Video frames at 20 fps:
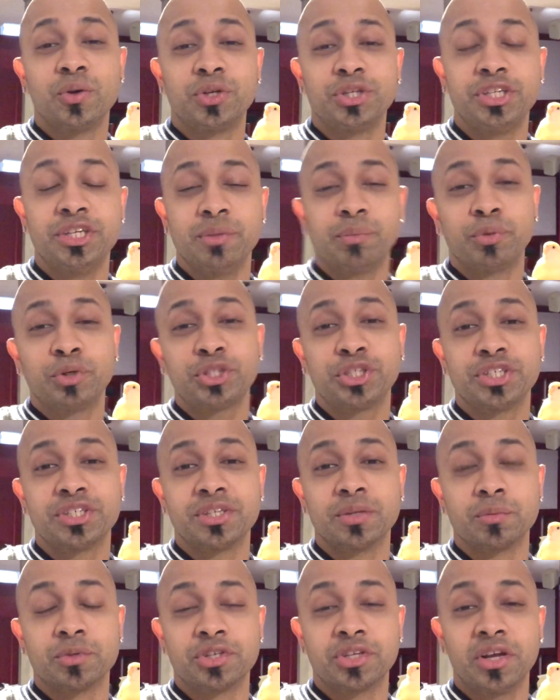or she pushes
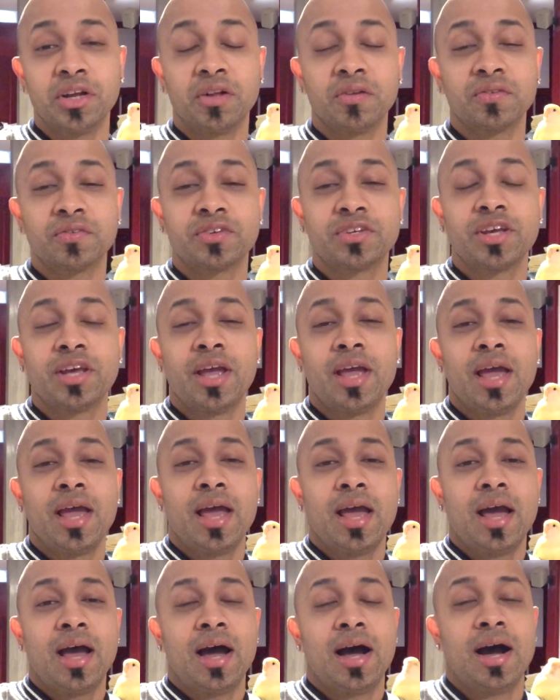themselves.
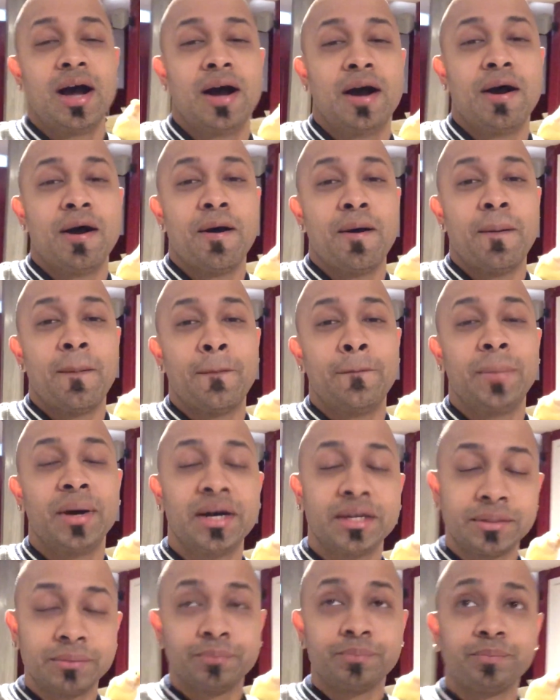Uh,
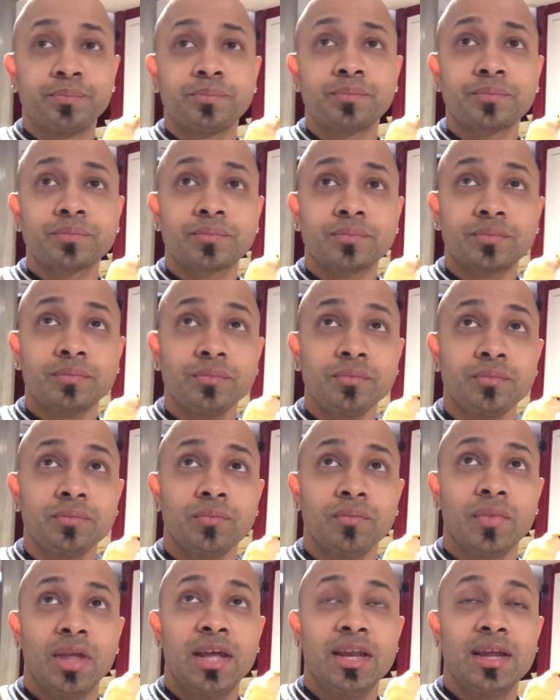but
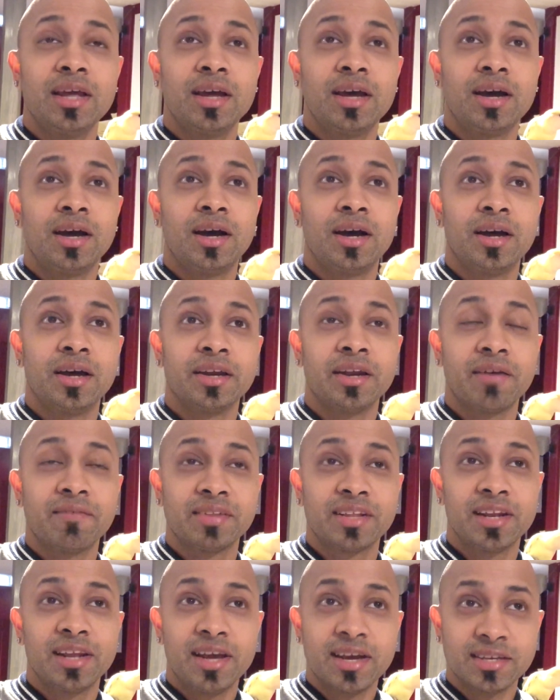
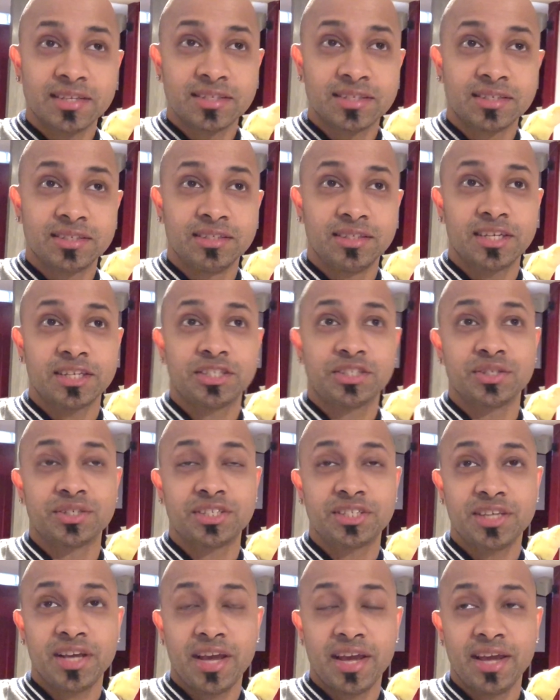nevertheless, just to
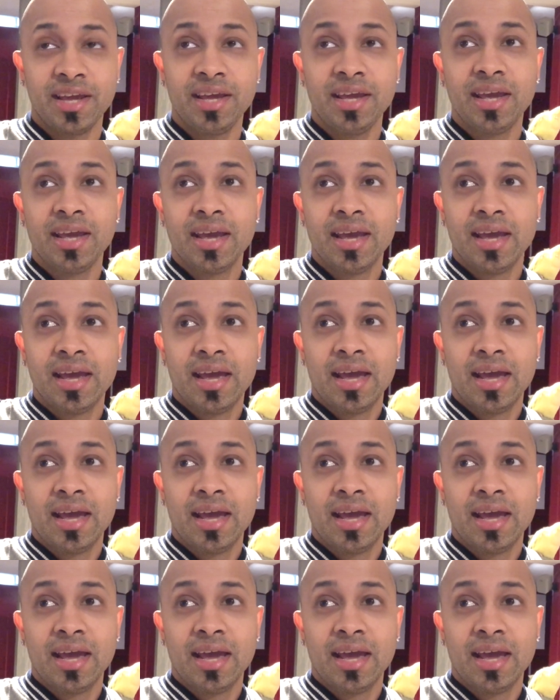say,